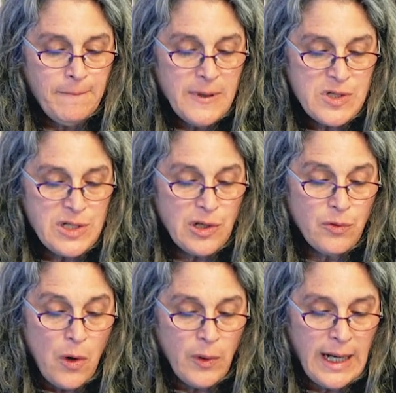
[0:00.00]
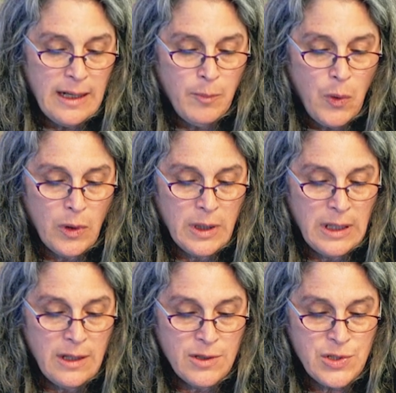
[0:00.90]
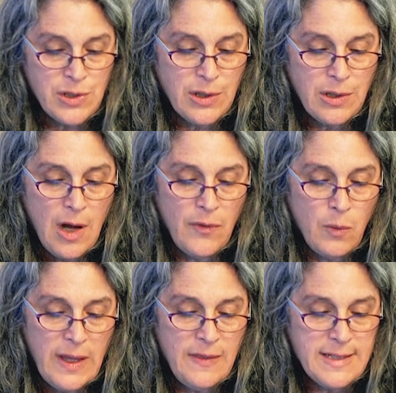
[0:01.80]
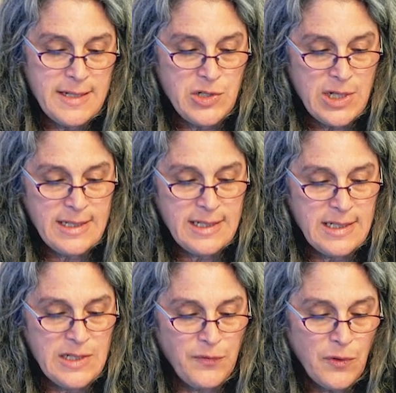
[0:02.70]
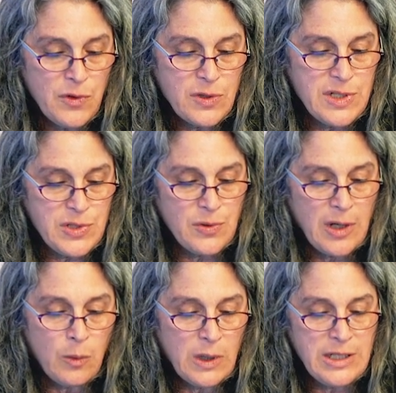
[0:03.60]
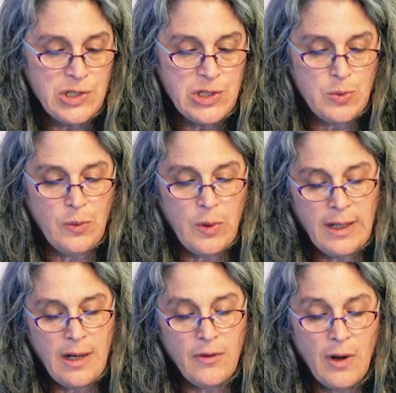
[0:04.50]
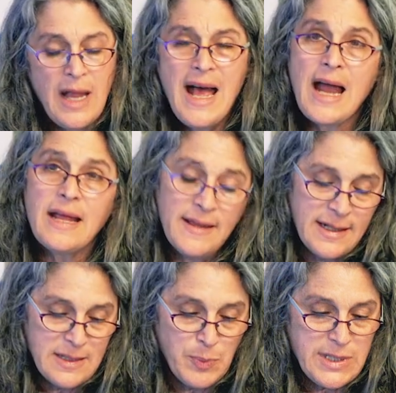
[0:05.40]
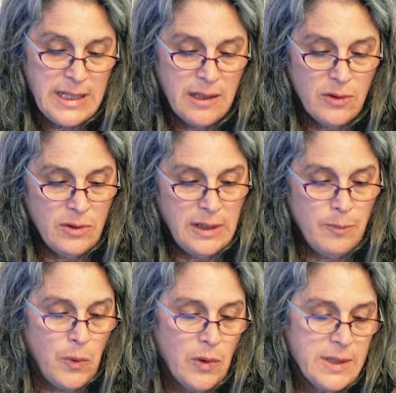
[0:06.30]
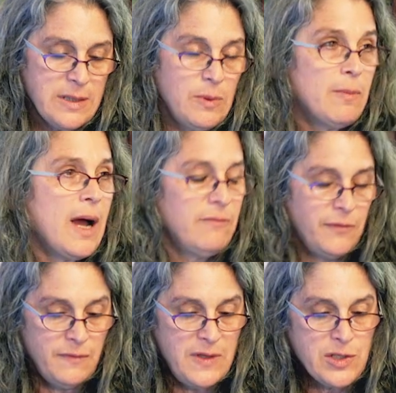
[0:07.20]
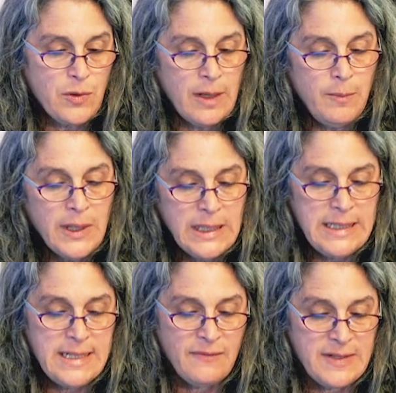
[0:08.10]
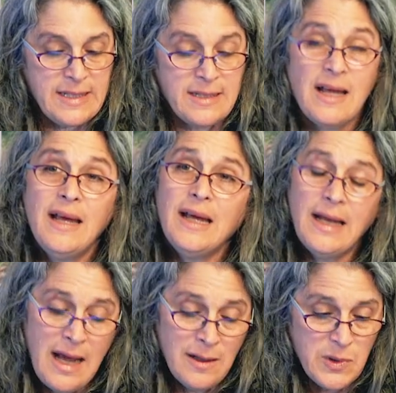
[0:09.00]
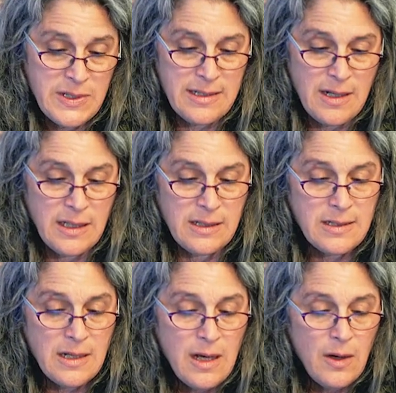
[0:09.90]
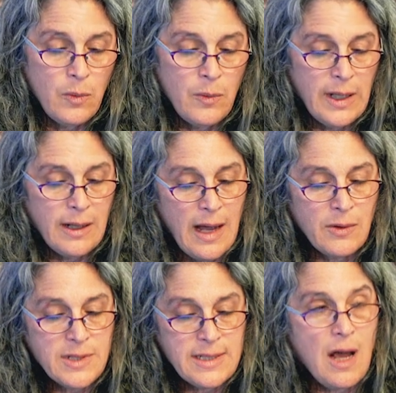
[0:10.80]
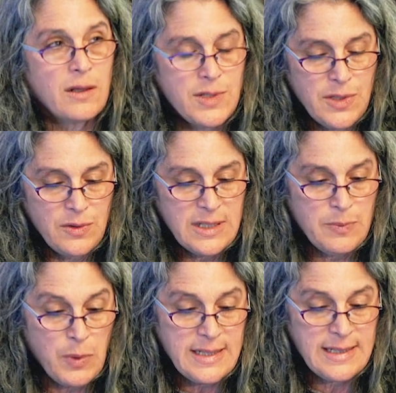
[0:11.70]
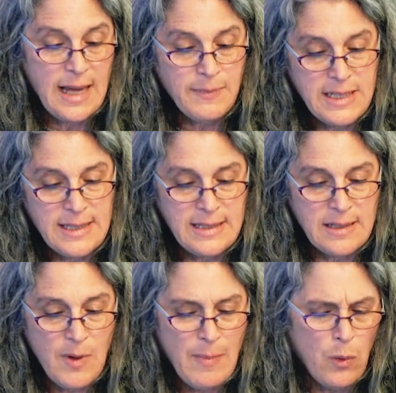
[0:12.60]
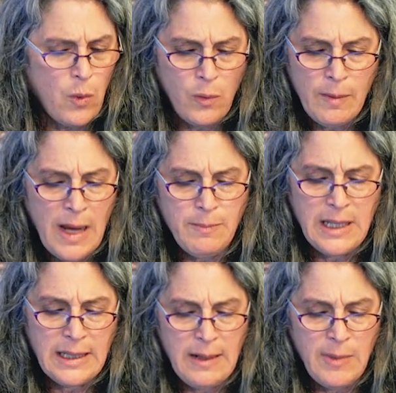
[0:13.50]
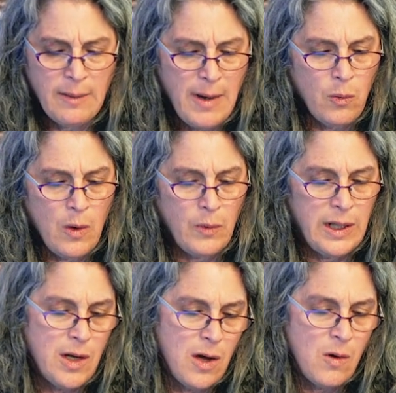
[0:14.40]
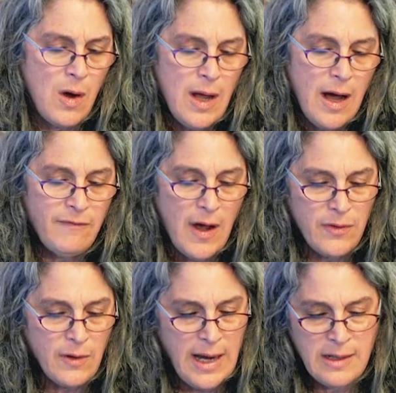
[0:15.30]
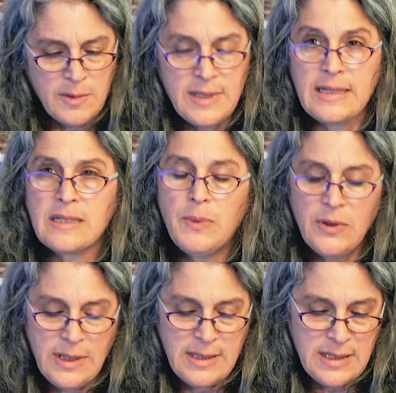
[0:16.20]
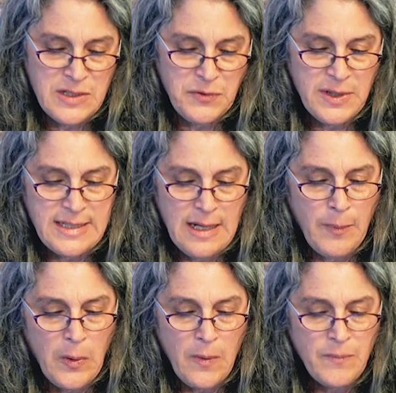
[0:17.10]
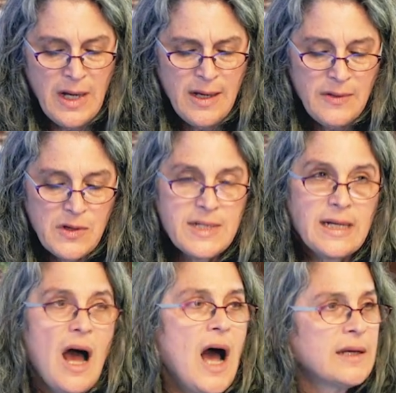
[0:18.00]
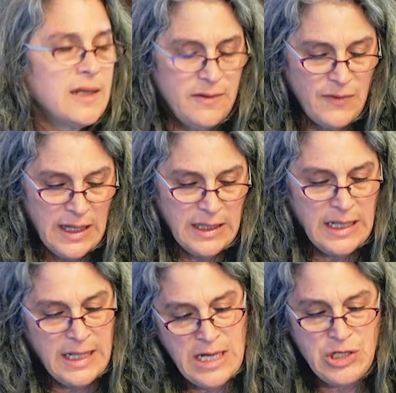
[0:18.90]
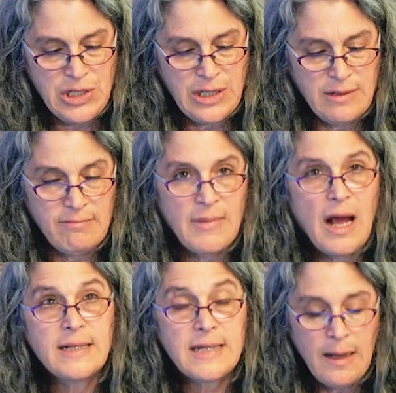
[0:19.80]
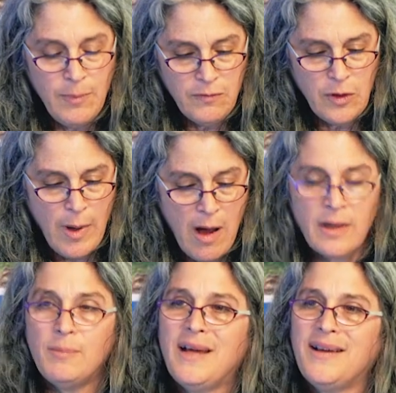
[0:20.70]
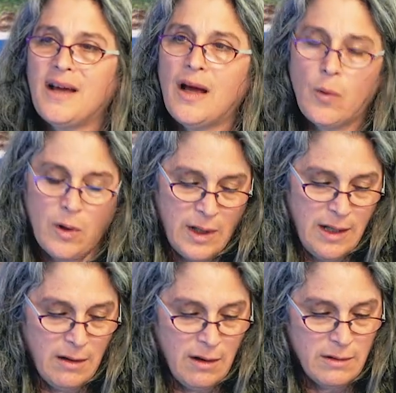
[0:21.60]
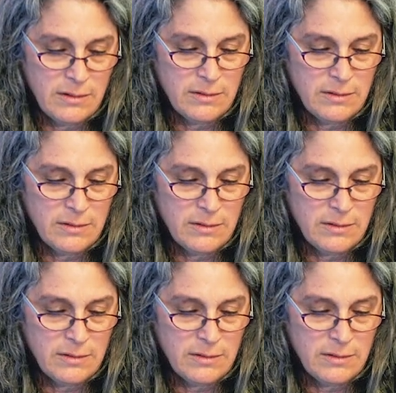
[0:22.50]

There's a growing and important literature on the way these injustices further distort our relations with one another, and I think it's particularly important to be mindful of these credibility deficits in animal studies when we encounter scholars who express skepticism about what we might be claiming about what we know of other animals' experiences, for example. There's a cognitive alienation, a type of lobotomy at work here.